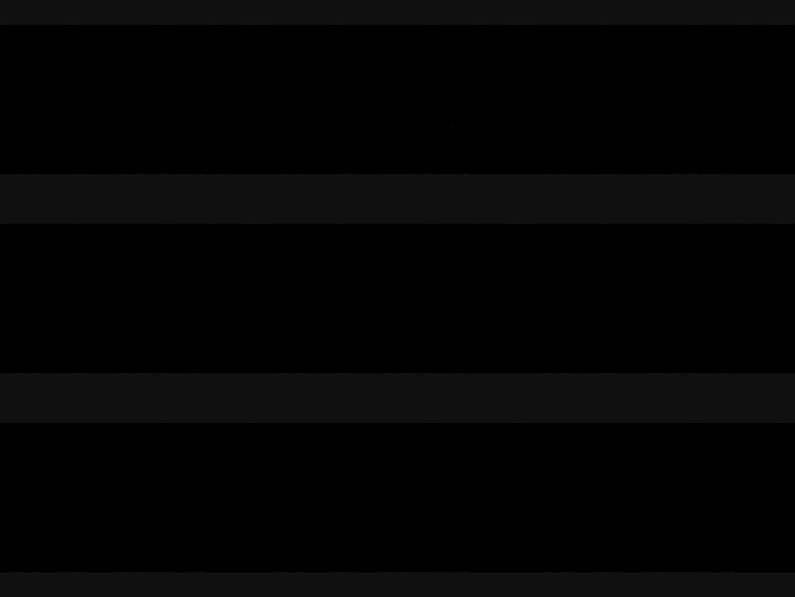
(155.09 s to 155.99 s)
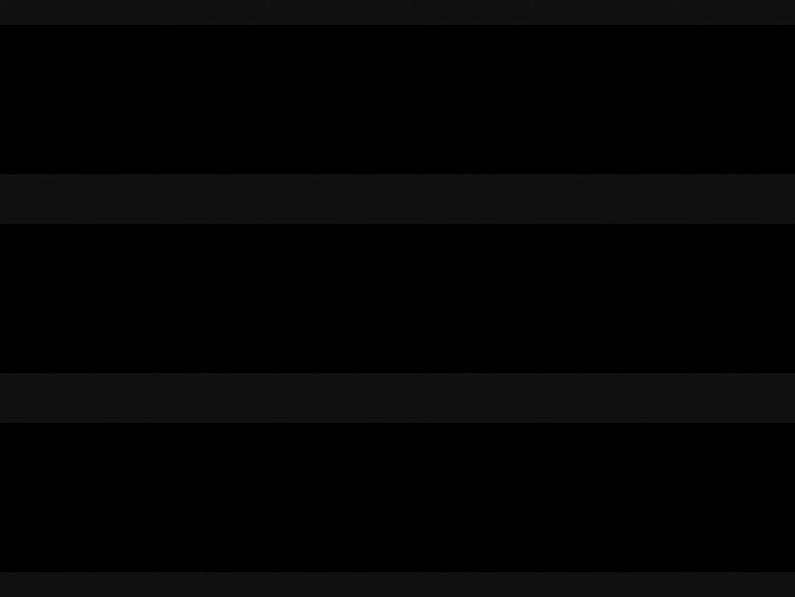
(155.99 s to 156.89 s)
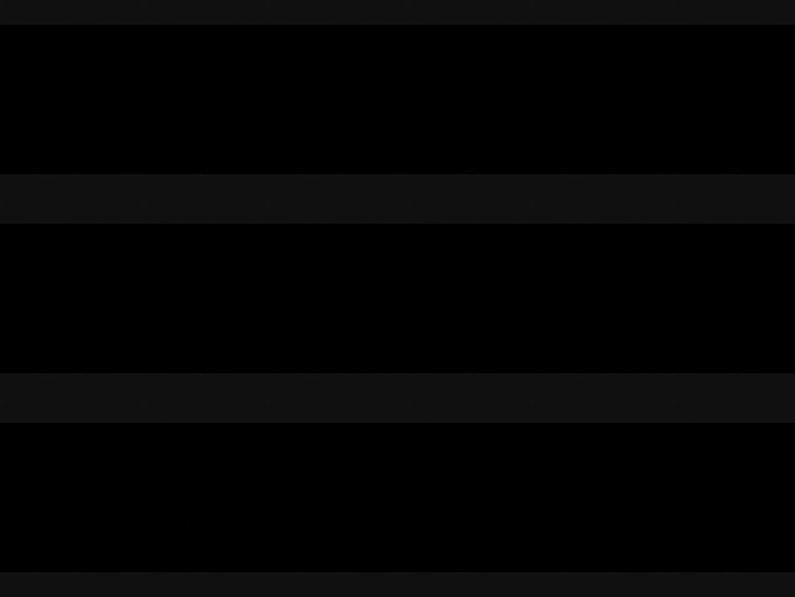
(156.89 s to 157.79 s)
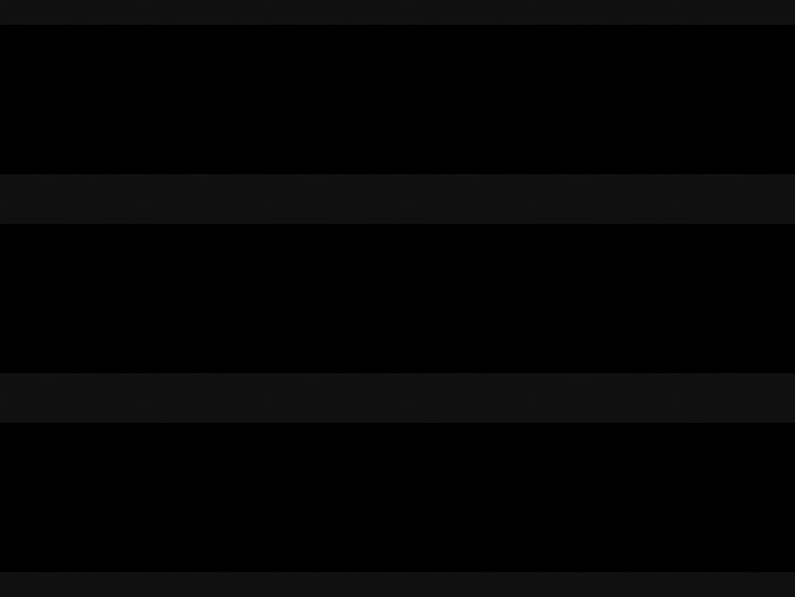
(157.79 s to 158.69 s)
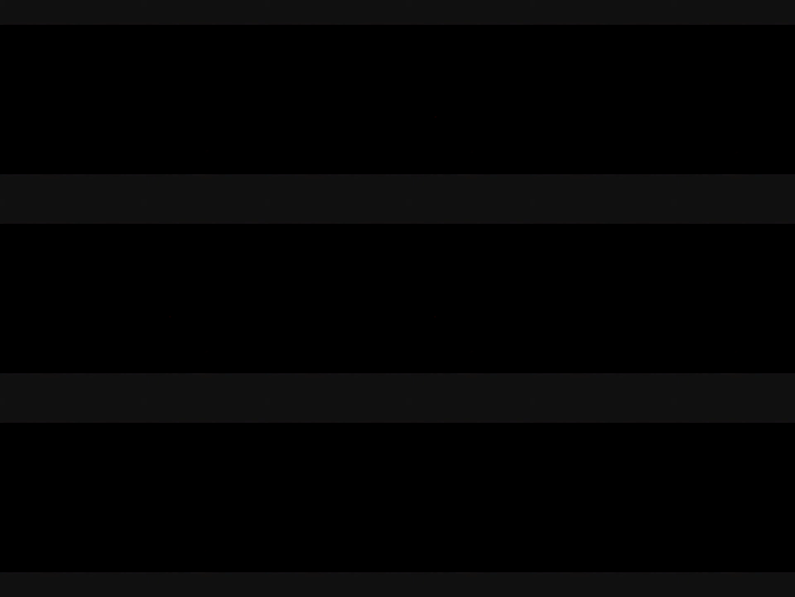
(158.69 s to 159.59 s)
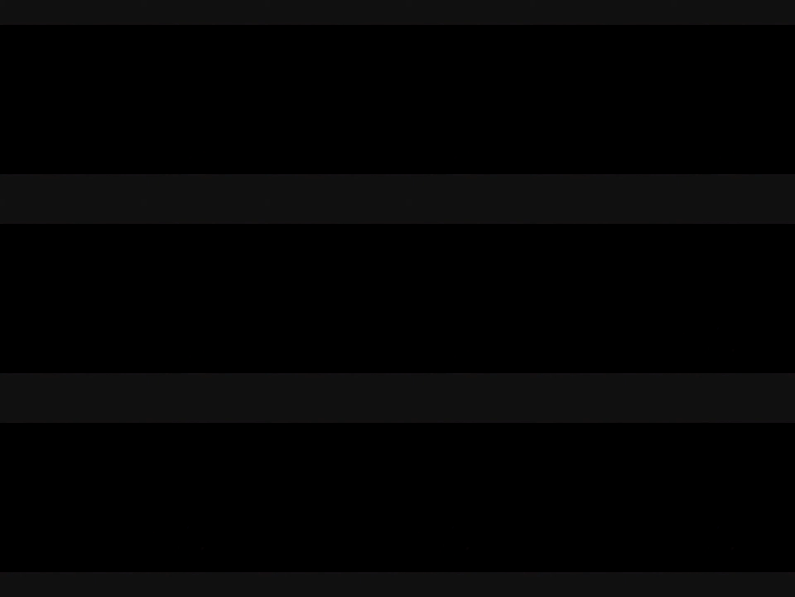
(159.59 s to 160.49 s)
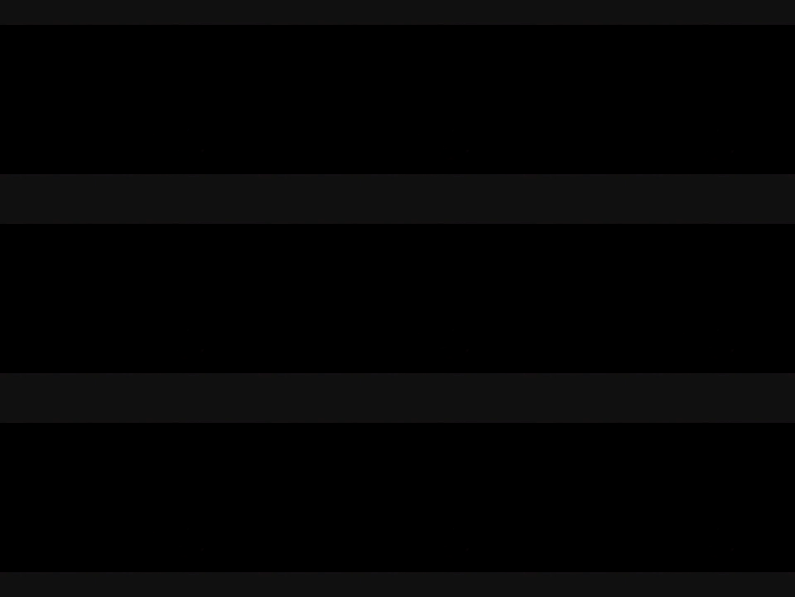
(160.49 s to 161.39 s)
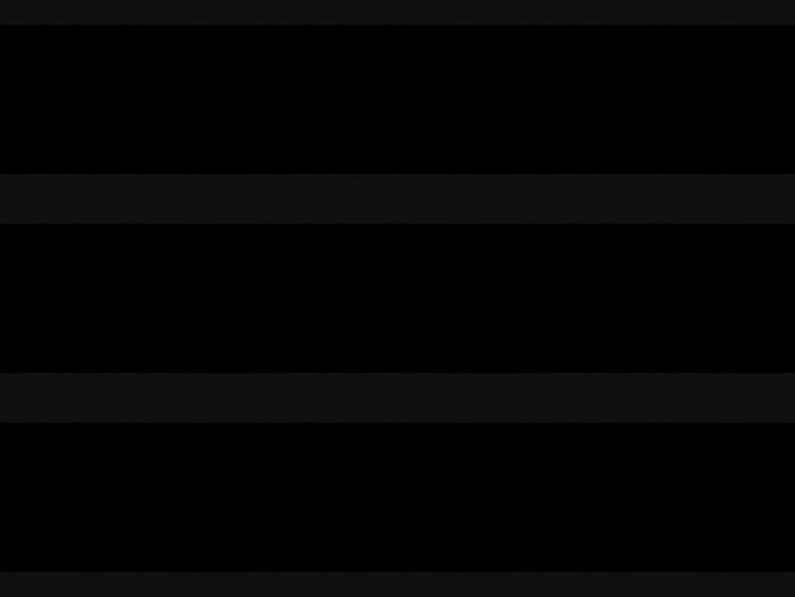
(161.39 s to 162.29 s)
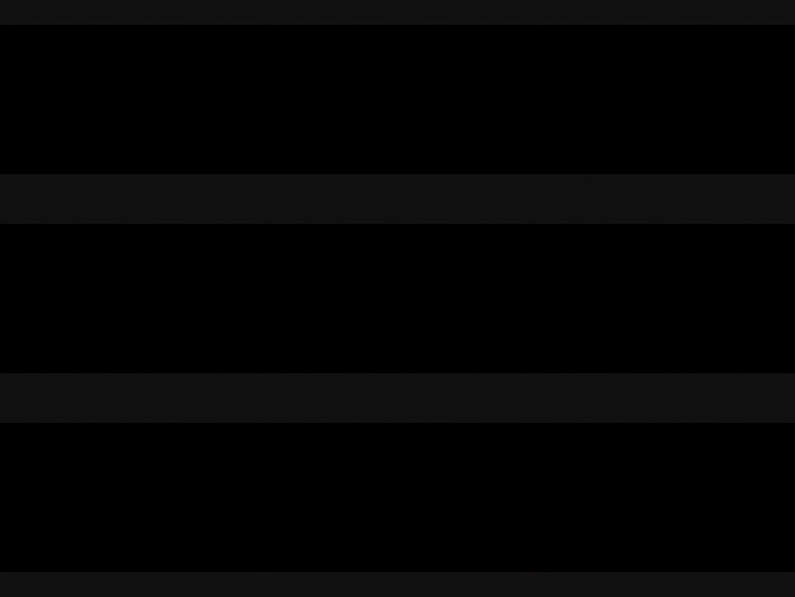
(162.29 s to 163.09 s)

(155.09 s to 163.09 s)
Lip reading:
(no speaker visible)